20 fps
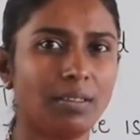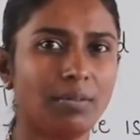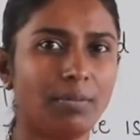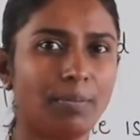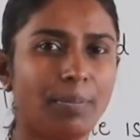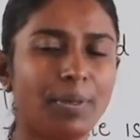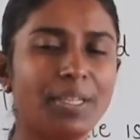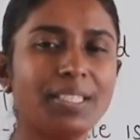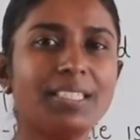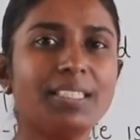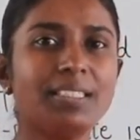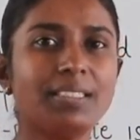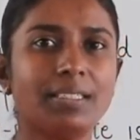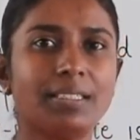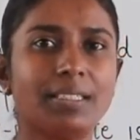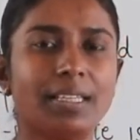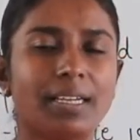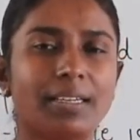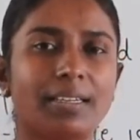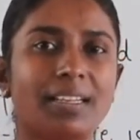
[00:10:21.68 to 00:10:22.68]
present
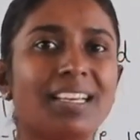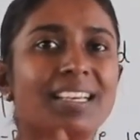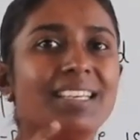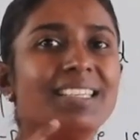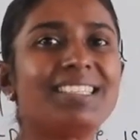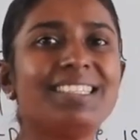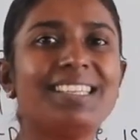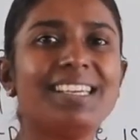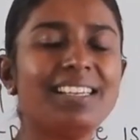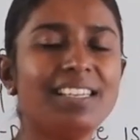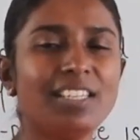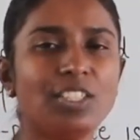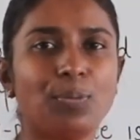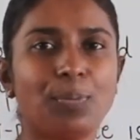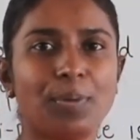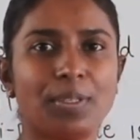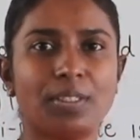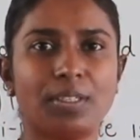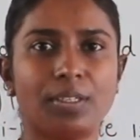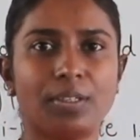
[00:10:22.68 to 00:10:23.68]
in that? Cell is
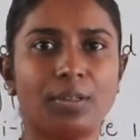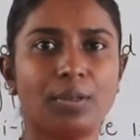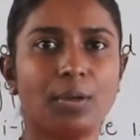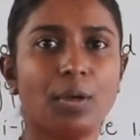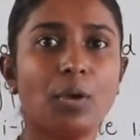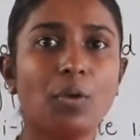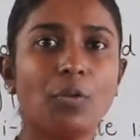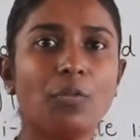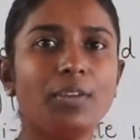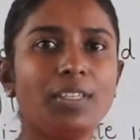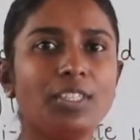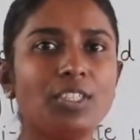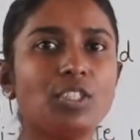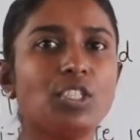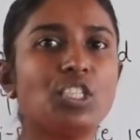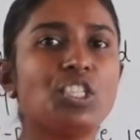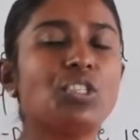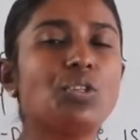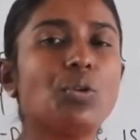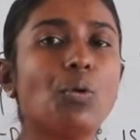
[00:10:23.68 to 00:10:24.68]
present, which
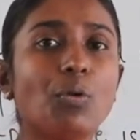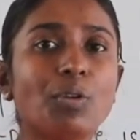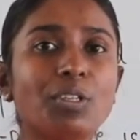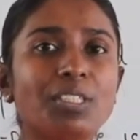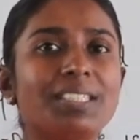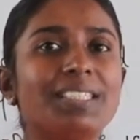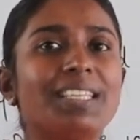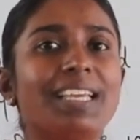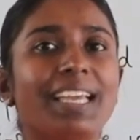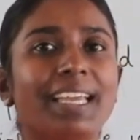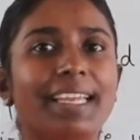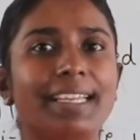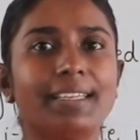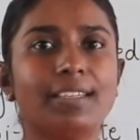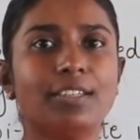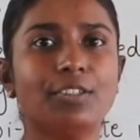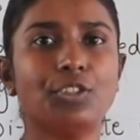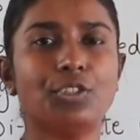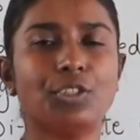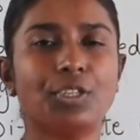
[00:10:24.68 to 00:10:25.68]
stores the
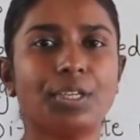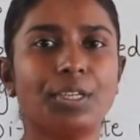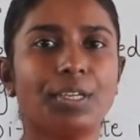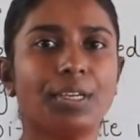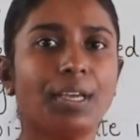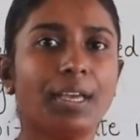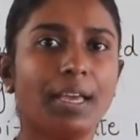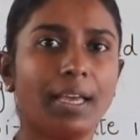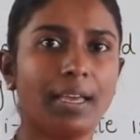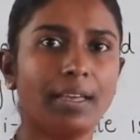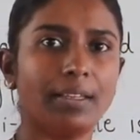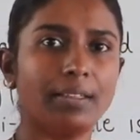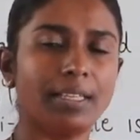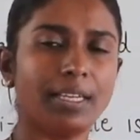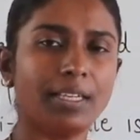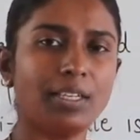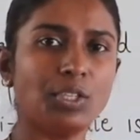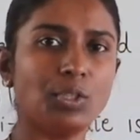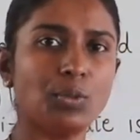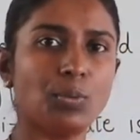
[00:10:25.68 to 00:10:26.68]
energy.
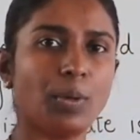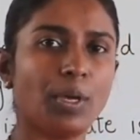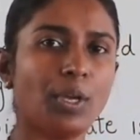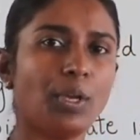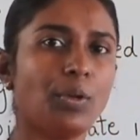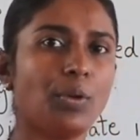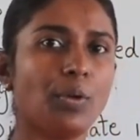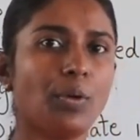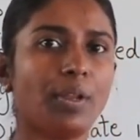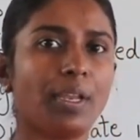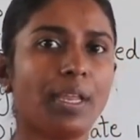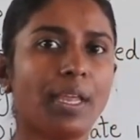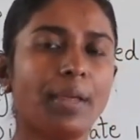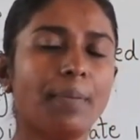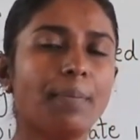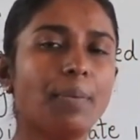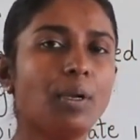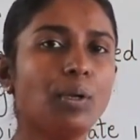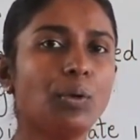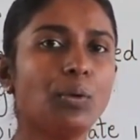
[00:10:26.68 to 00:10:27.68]
That is why you are
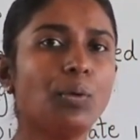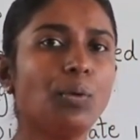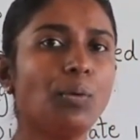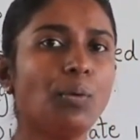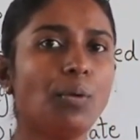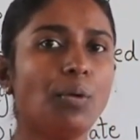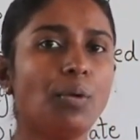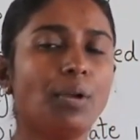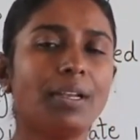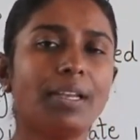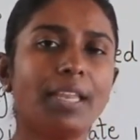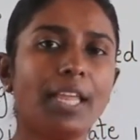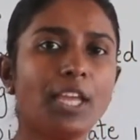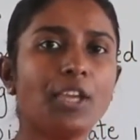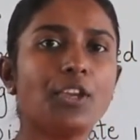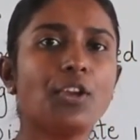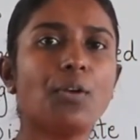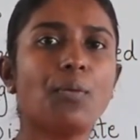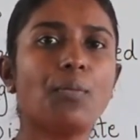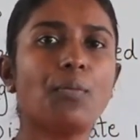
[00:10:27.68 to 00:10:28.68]
able to
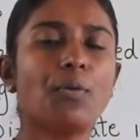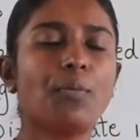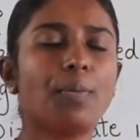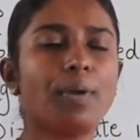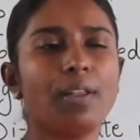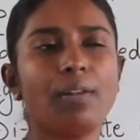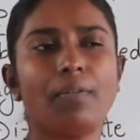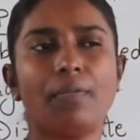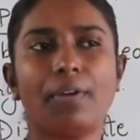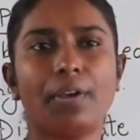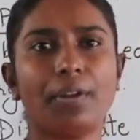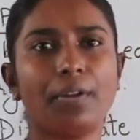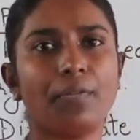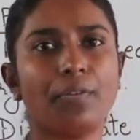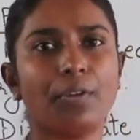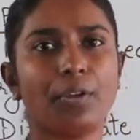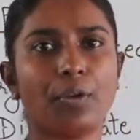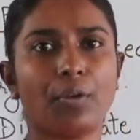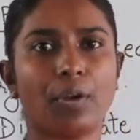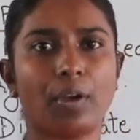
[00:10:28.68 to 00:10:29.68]
take your mobile
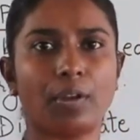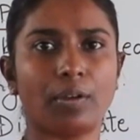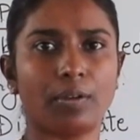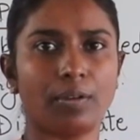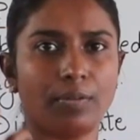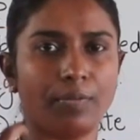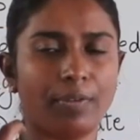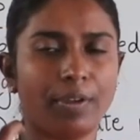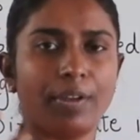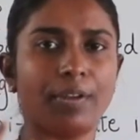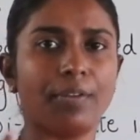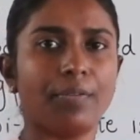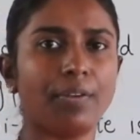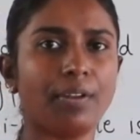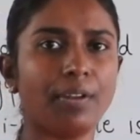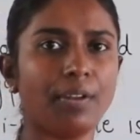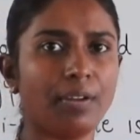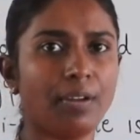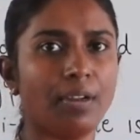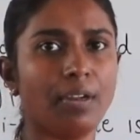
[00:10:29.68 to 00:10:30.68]

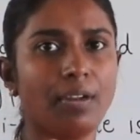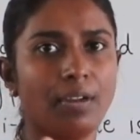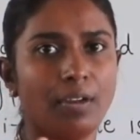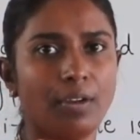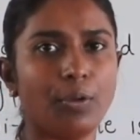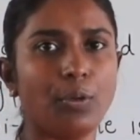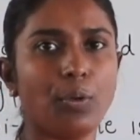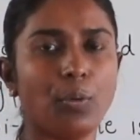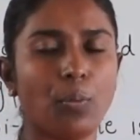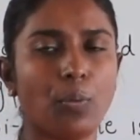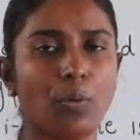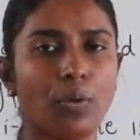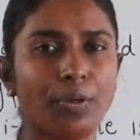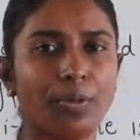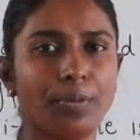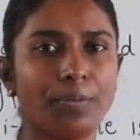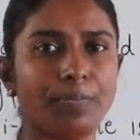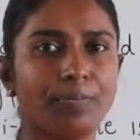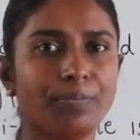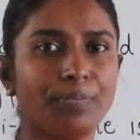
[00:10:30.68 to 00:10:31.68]
wherever you
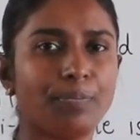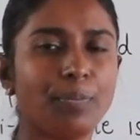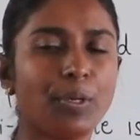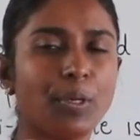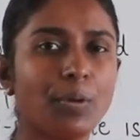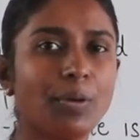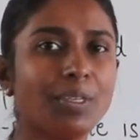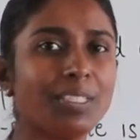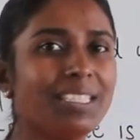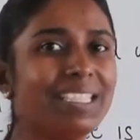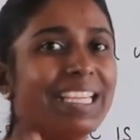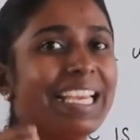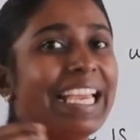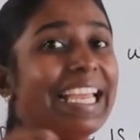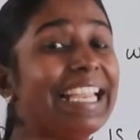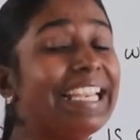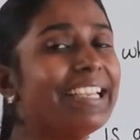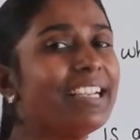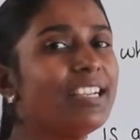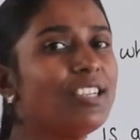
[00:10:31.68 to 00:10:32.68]
want, because the
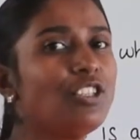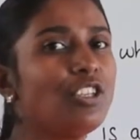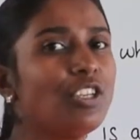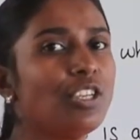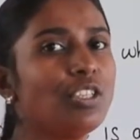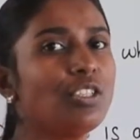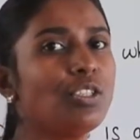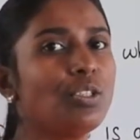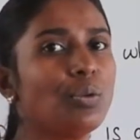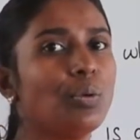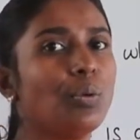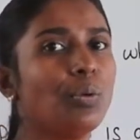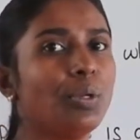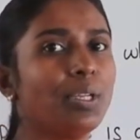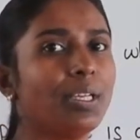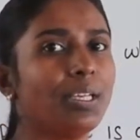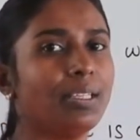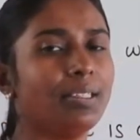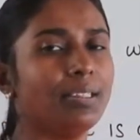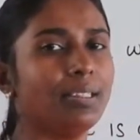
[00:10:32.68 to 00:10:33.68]
energy is
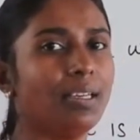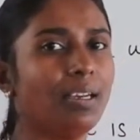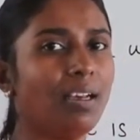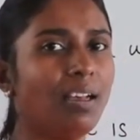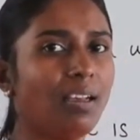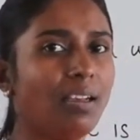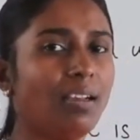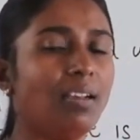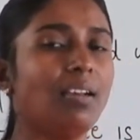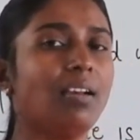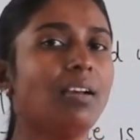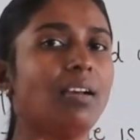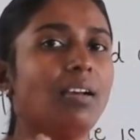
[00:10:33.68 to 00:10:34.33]
stored in the